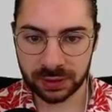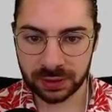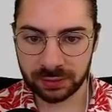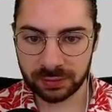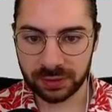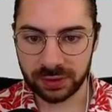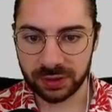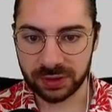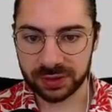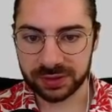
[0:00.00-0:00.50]

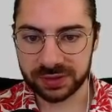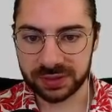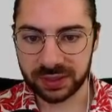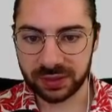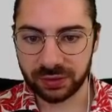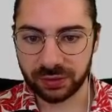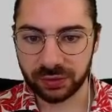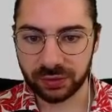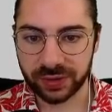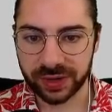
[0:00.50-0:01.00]
You can see
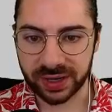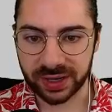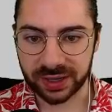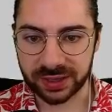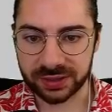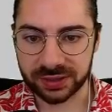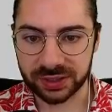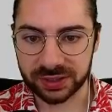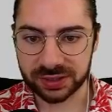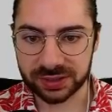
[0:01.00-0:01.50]
already
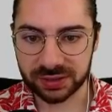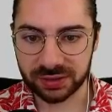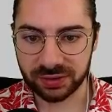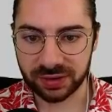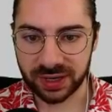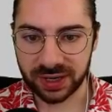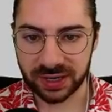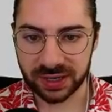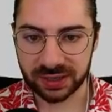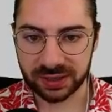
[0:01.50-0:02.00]
just
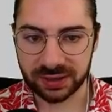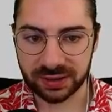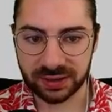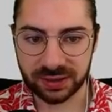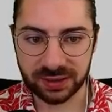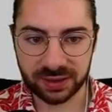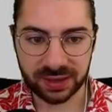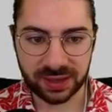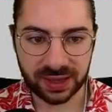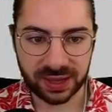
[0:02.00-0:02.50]
creating
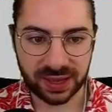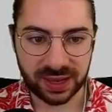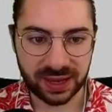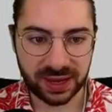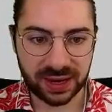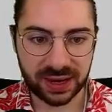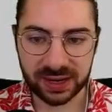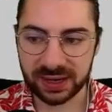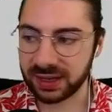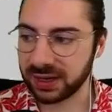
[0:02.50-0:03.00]

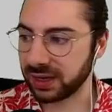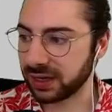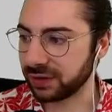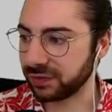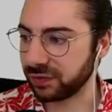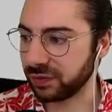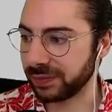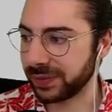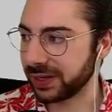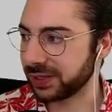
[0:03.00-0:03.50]
any kind of
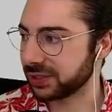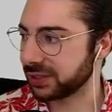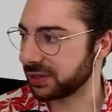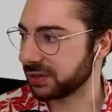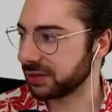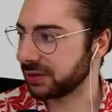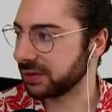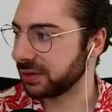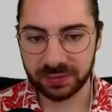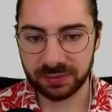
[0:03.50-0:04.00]

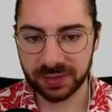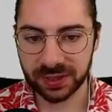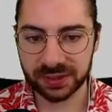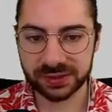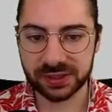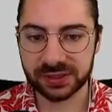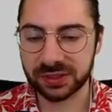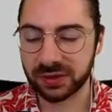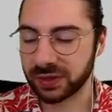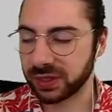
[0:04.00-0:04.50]
formation, because
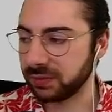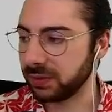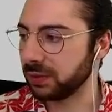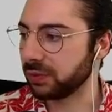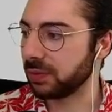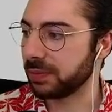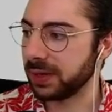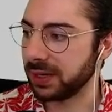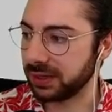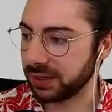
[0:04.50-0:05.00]
it's going to be
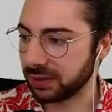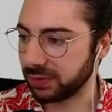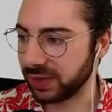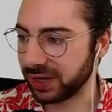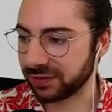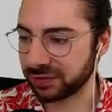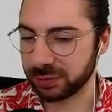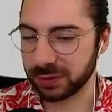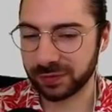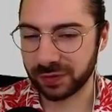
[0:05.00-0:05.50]
repeated, we have
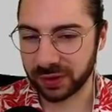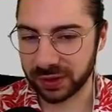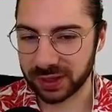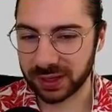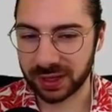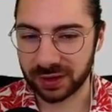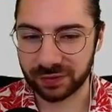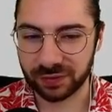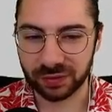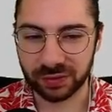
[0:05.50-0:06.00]
to be very
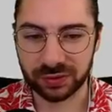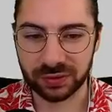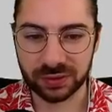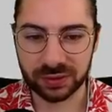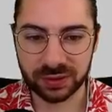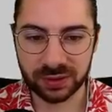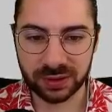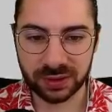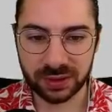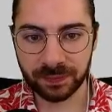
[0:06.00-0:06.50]
careful.
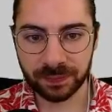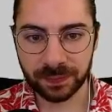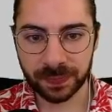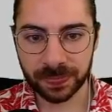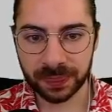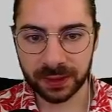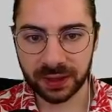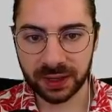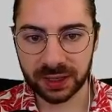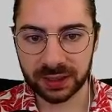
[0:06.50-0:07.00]

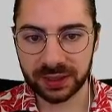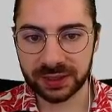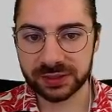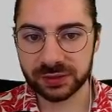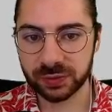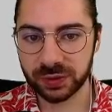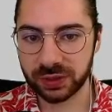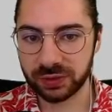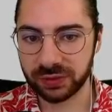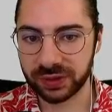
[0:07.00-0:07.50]
Unless
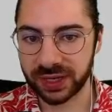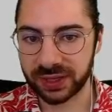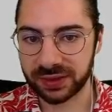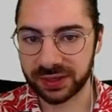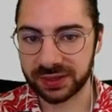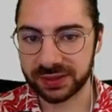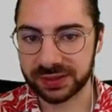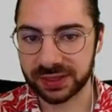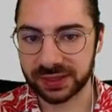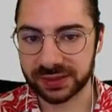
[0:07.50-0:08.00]
we create
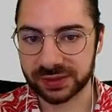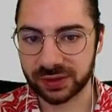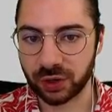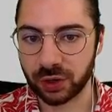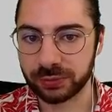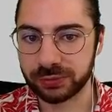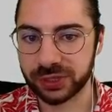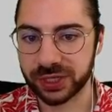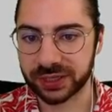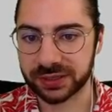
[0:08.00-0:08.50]
these as
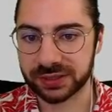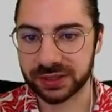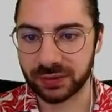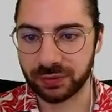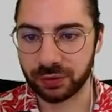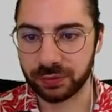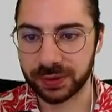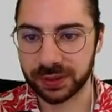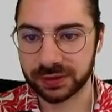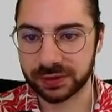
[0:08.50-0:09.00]
objects that
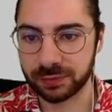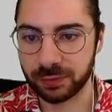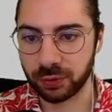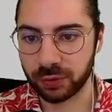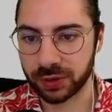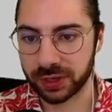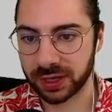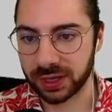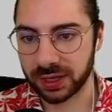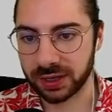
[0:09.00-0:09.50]
will be
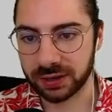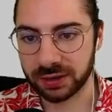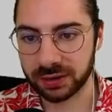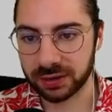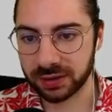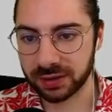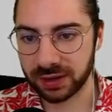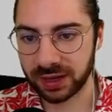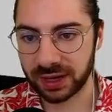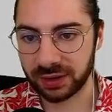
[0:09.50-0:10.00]
spawning in
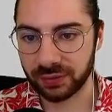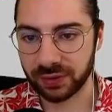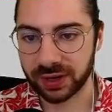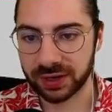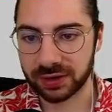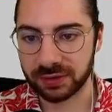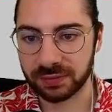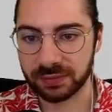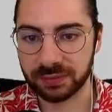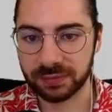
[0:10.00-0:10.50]
at
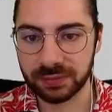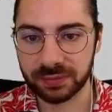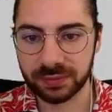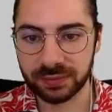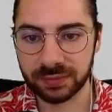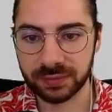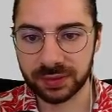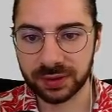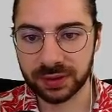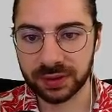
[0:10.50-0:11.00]
random,
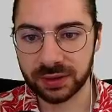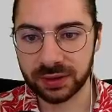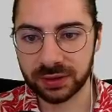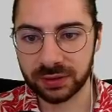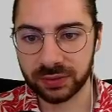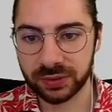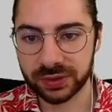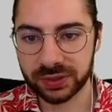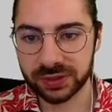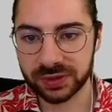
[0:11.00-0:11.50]

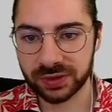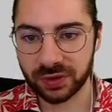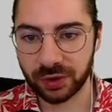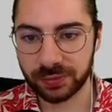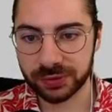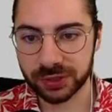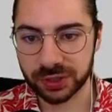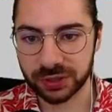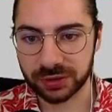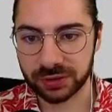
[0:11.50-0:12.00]
which is an
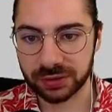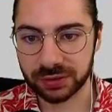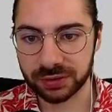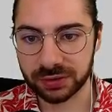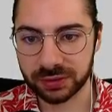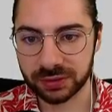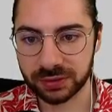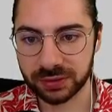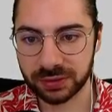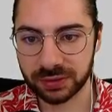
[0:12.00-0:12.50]
option
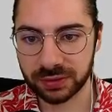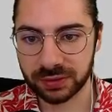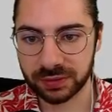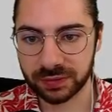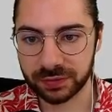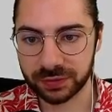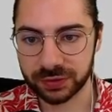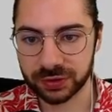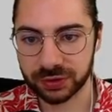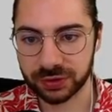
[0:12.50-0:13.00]

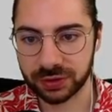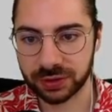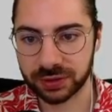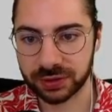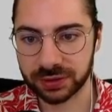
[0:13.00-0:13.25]
for sure.